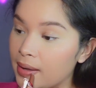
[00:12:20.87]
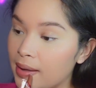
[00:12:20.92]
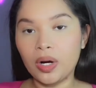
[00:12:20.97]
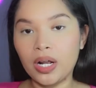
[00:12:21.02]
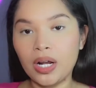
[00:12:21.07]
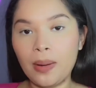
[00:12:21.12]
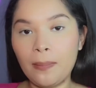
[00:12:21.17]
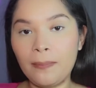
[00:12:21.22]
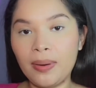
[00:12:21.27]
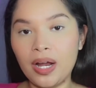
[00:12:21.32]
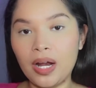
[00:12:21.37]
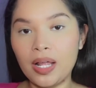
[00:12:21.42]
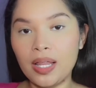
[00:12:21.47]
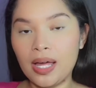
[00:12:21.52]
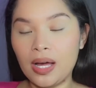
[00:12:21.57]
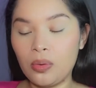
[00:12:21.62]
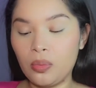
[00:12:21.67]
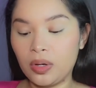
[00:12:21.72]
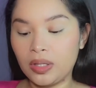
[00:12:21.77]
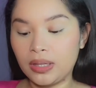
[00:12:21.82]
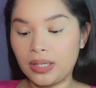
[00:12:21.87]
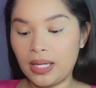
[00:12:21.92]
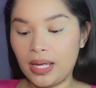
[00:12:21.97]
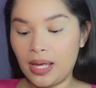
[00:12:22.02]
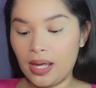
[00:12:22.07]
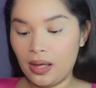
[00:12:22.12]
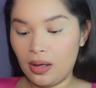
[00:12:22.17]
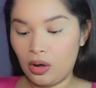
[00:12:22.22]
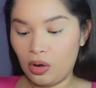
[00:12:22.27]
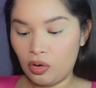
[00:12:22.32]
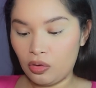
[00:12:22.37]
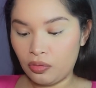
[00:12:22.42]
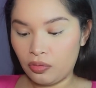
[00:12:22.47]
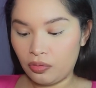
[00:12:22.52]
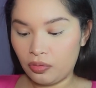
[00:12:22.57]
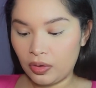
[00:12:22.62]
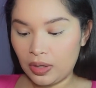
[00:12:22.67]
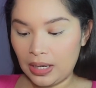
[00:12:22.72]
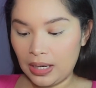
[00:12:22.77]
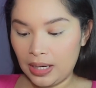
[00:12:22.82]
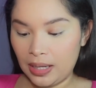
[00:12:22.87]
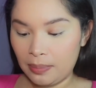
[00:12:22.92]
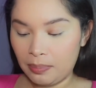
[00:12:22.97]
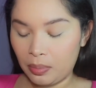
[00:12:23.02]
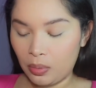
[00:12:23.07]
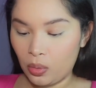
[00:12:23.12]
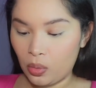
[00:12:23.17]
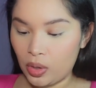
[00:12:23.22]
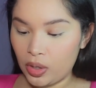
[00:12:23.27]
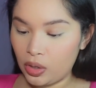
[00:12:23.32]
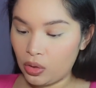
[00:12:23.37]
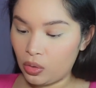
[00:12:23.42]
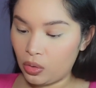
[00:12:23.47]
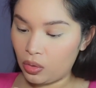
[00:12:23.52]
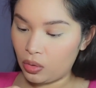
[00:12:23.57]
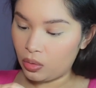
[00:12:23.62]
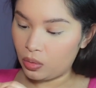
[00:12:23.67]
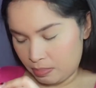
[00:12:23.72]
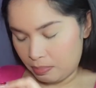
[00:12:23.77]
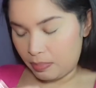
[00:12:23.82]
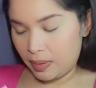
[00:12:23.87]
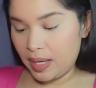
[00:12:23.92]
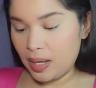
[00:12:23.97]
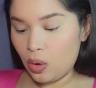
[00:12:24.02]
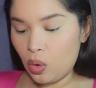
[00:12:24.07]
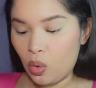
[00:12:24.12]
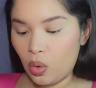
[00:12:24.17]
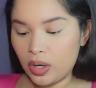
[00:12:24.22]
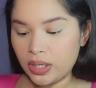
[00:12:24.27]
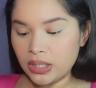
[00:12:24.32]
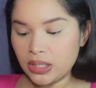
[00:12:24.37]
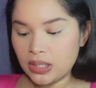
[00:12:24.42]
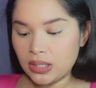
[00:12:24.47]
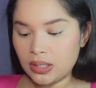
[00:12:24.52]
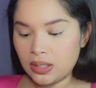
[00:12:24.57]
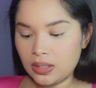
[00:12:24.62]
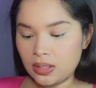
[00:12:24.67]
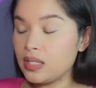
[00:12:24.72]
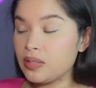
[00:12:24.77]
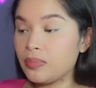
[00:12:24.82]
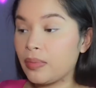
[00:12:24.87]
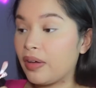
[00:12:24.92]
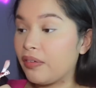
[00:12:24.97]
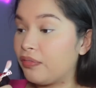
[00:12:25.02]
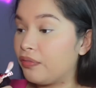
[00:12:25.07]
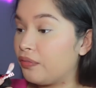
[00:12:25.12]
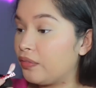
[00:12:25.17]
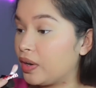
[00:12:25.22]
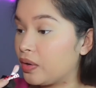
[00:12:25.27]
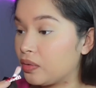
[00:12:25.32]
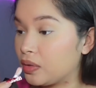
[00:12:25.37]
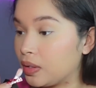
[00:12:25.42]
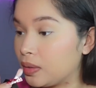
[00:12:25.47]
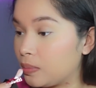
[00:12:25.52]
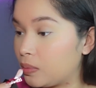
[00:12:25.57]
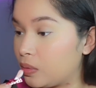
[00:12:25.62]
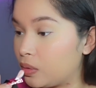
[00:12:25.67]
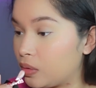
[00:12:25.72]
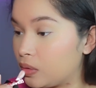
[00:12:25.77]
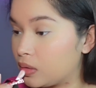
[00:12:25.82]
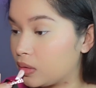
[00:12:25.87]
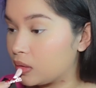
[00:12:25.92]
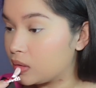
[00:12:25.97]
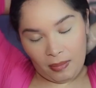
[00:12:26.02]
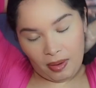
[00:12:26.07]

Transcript: We're gonna pair that with the e.l.f. lip oil, Pink Quartz. This is my favorite lip oil.